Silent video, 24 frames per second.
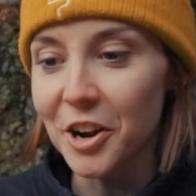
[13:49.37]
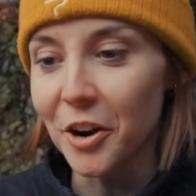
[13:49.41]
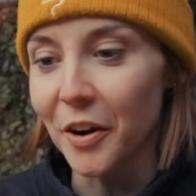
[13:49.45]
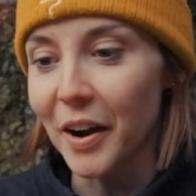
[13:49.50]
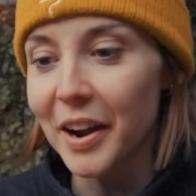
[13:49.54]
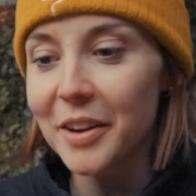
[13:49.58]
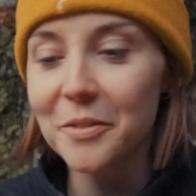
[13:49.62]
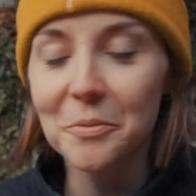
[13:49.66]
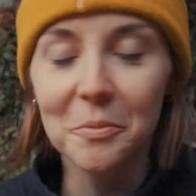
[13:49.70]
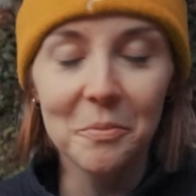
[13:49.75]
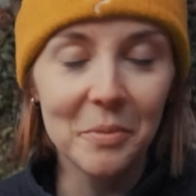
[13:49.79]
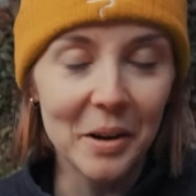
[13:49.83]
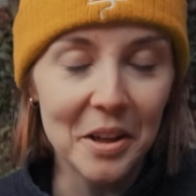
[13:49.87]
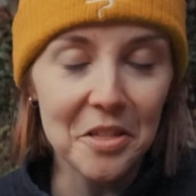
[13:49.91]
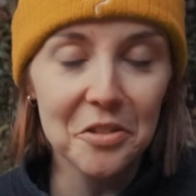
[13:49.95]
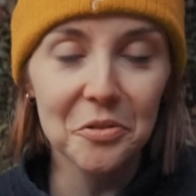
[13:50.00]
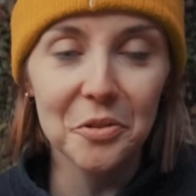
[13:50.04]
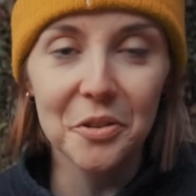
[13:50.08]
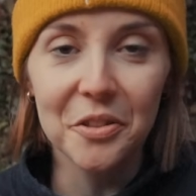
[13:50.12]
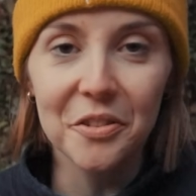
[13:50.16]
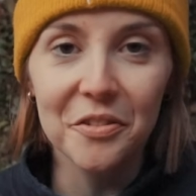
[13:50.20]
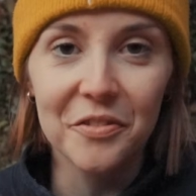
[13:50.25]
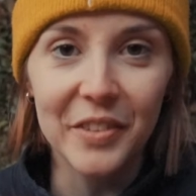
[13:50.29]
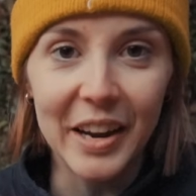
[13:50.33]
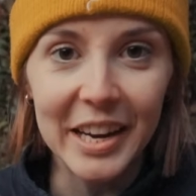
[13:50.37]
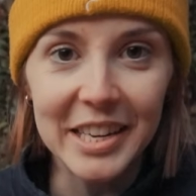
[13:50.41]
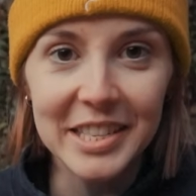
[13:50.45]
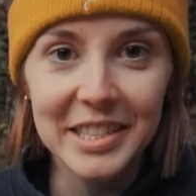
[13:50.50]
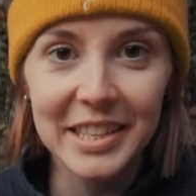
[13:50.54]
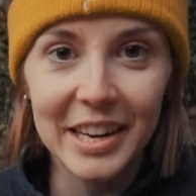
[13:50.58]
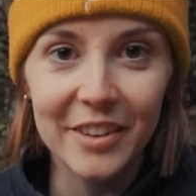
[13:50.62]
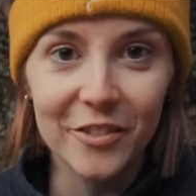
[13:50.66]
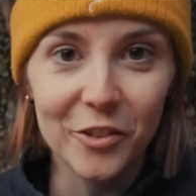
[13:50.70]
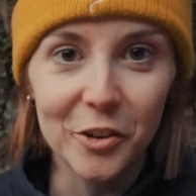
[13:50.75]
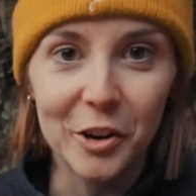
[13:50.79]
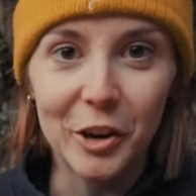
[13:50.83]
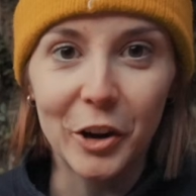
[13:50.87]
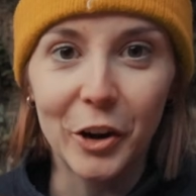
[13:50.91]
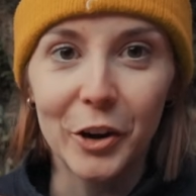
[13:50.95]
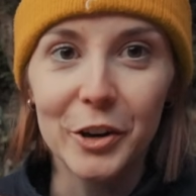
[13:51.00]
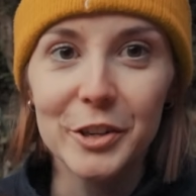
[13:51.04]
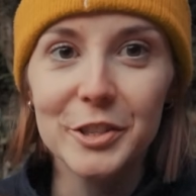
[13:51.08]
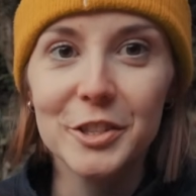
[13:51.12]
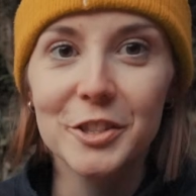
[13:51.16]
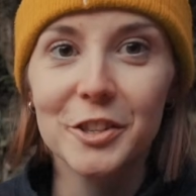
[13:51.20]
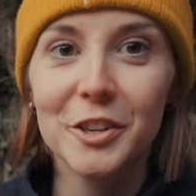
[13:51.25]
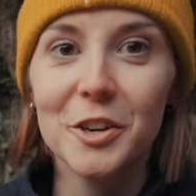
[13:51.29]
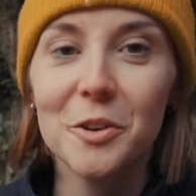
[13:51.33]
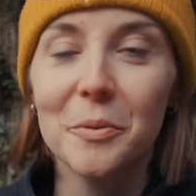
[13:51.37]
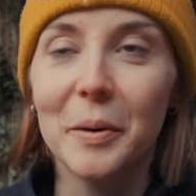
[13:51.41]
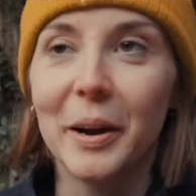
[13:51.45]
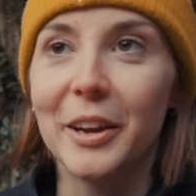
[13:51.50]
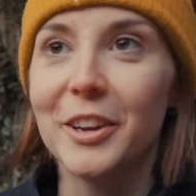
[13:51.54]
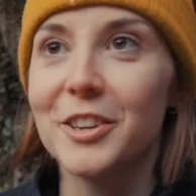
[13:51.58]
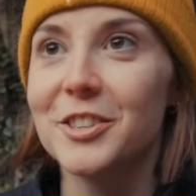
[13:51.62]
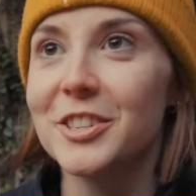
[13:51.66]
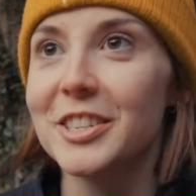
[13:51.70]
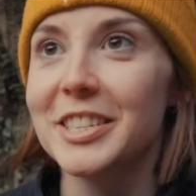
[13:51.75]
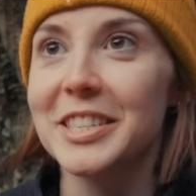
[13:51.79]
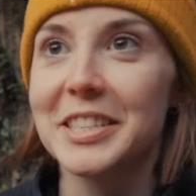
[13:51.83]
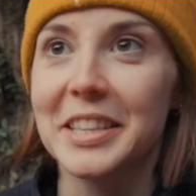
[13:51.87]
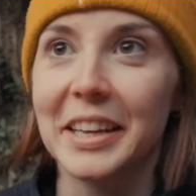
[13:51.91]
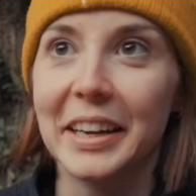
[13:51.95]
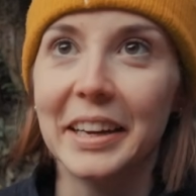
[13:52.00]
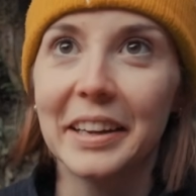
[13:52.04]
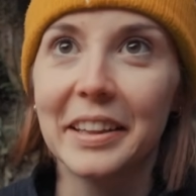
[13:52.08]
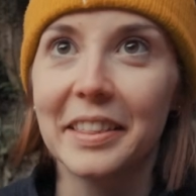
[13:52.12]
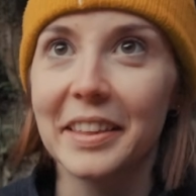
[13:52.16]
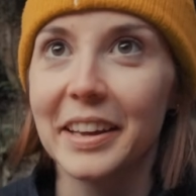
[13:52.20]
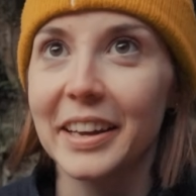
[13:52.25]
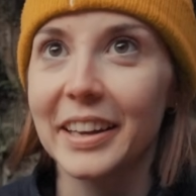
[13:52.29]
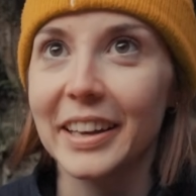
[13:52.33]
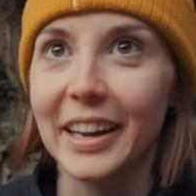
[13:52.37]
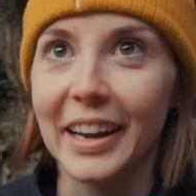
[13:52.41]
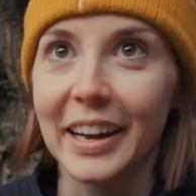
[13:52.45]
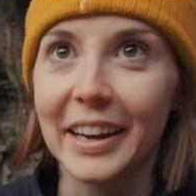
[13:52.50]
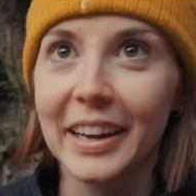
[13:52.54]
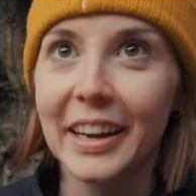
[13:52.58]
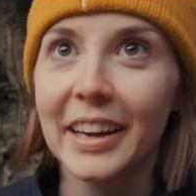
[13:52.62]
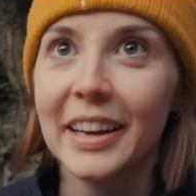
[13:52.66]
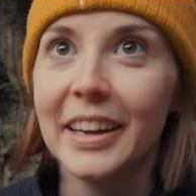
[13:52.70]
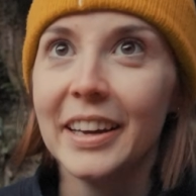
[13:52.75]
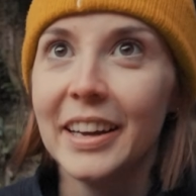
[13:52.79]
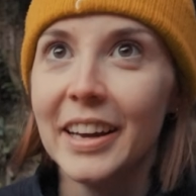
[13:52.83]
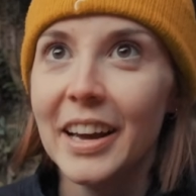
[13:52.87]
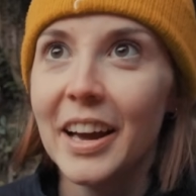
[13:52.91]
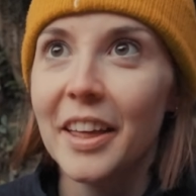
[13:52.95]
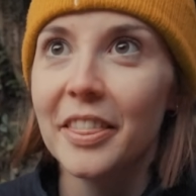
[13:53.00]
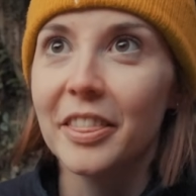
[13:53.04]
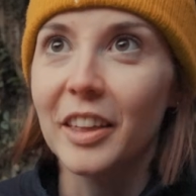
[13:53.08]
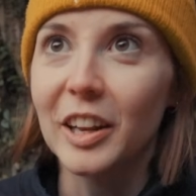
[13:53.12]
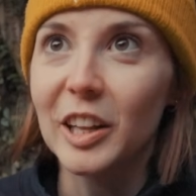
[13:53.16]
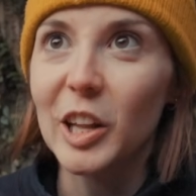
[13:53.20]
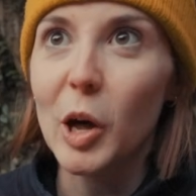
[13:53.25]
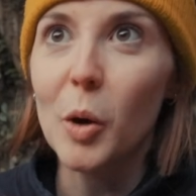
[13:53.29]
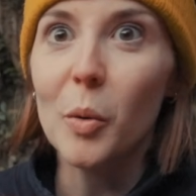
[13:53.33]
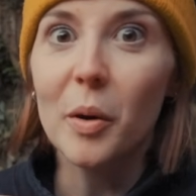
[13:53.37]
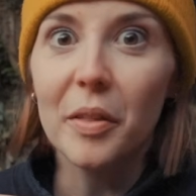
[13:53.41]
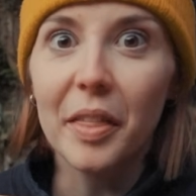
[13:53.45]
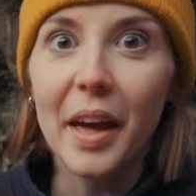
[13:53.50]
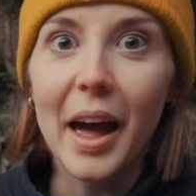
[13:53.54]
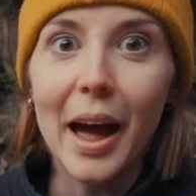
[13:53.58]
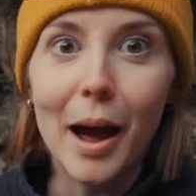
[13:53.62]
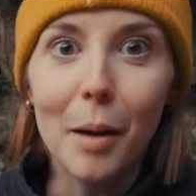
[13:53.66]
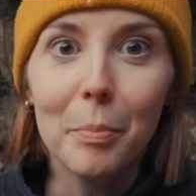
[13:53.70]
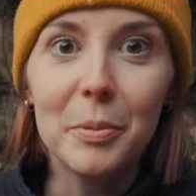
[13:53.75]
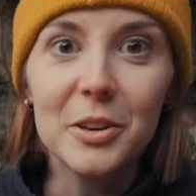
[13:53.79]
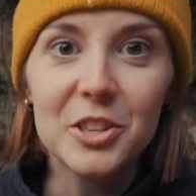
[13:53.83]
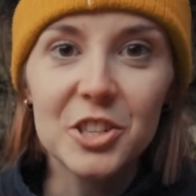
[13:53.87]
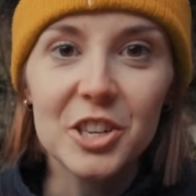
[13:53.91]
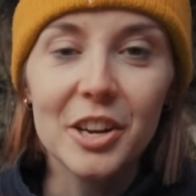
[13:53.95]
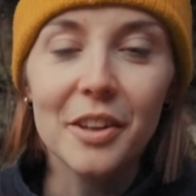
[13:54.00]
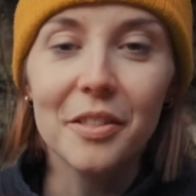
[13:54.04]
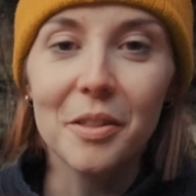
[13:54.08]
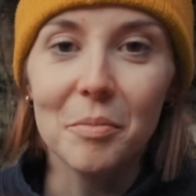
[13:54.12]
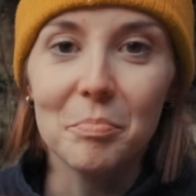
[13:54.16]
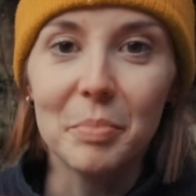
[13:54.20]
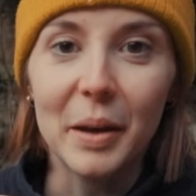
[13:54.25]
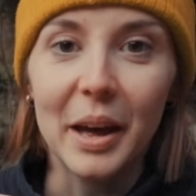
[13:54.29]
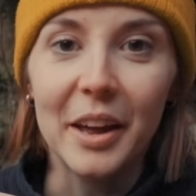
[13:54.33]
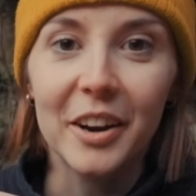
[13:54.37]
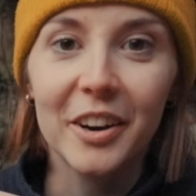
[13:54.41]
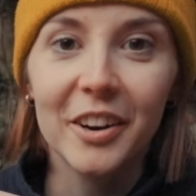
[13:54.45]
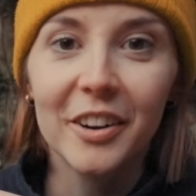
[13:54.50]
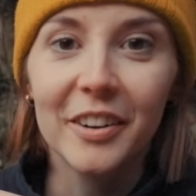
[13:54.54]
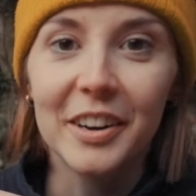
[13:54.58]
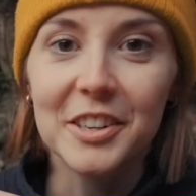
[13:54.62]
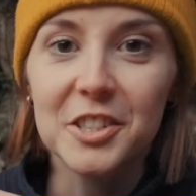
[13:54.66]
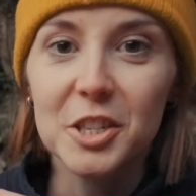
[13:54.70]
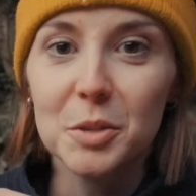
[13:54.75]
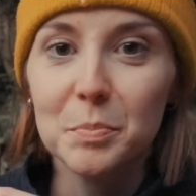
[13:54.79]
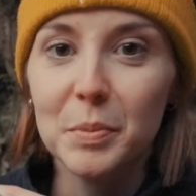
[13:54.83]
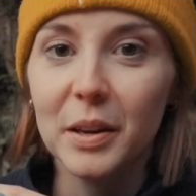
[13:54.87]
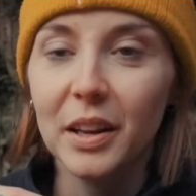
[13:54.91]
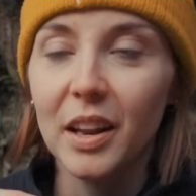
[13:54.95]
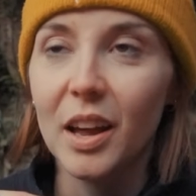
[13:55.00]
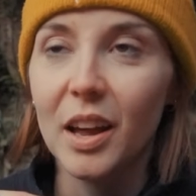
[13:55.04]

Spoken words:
know, I went through the phase that everyone goes through where you just think that like the lower the aperture, the better, and just being